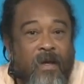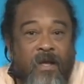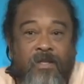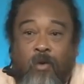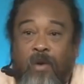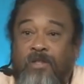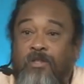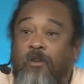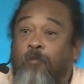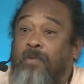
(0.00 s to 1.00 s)
It's a
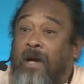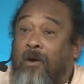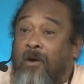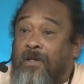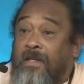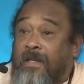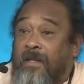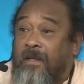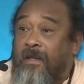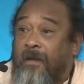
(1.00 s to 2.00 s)
question of priority.
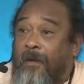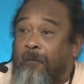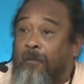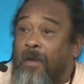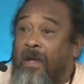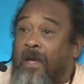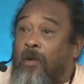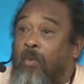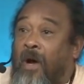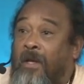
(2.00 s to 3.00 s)

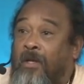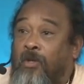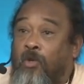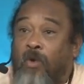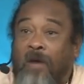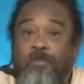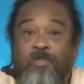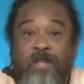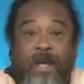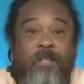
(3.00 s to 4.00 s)
In one, you have to
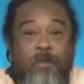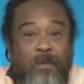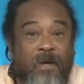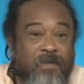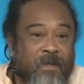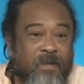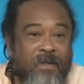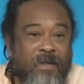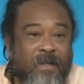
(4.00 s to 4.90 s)
stay as a person.